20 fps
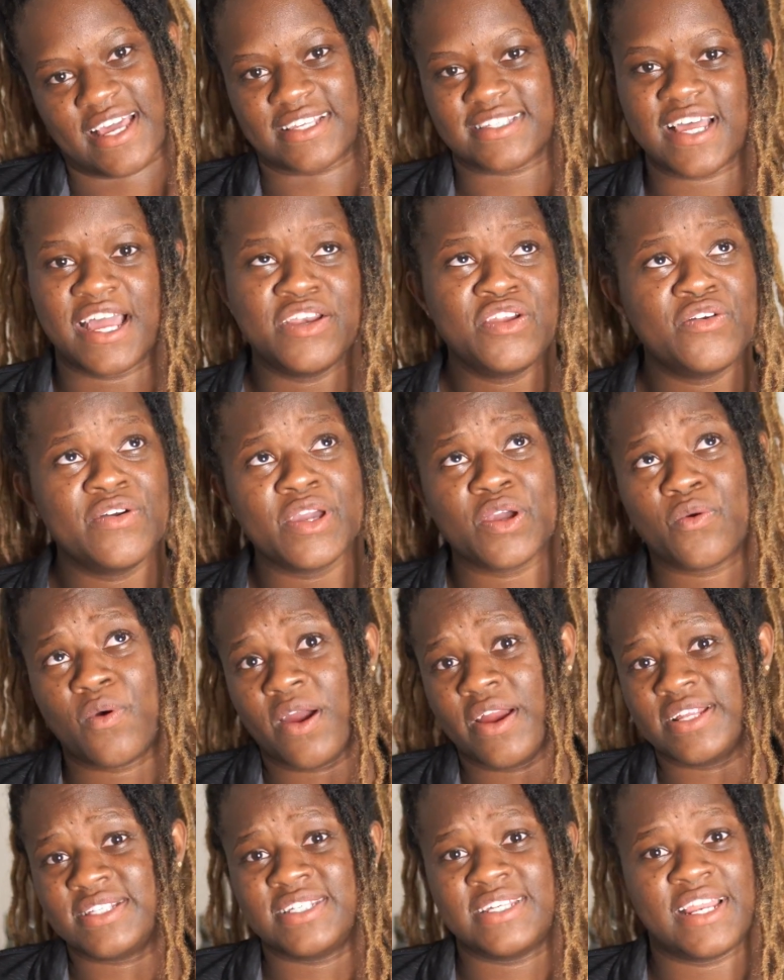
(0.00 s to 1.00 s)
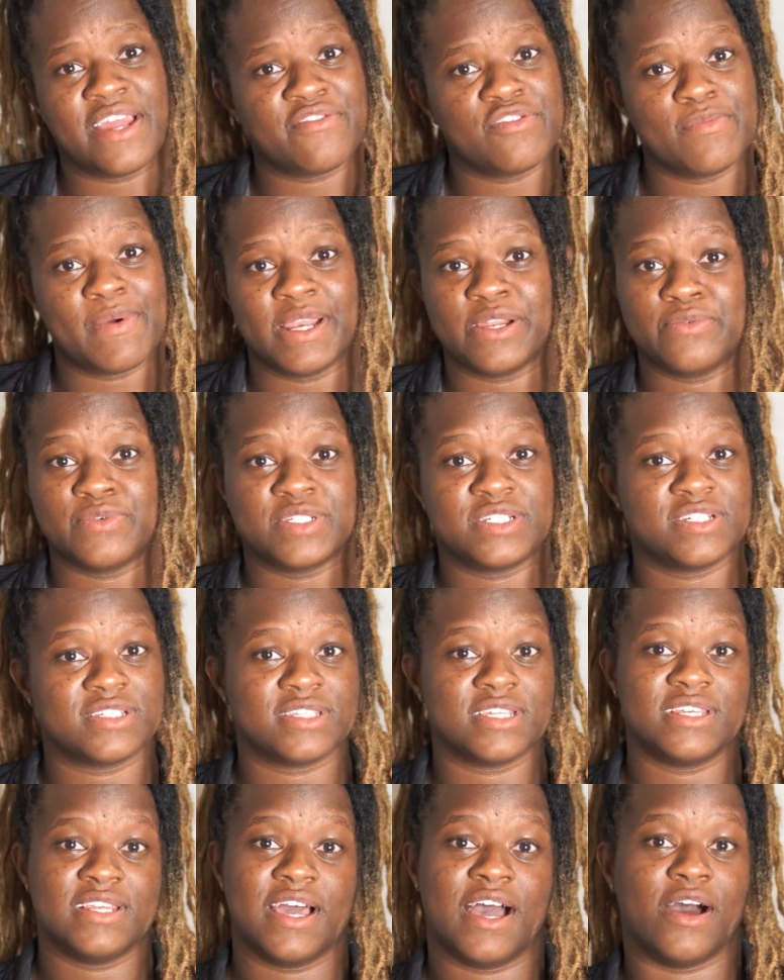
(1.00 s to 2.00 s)
I know in quarantine everybody was just
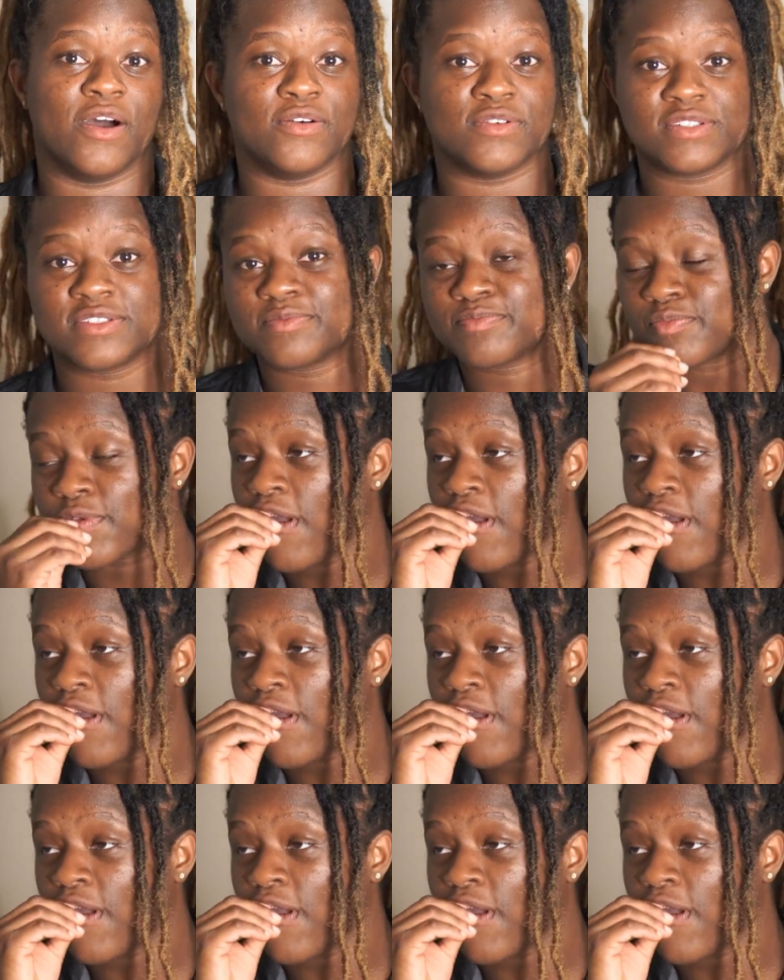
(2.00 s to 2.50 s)
in the house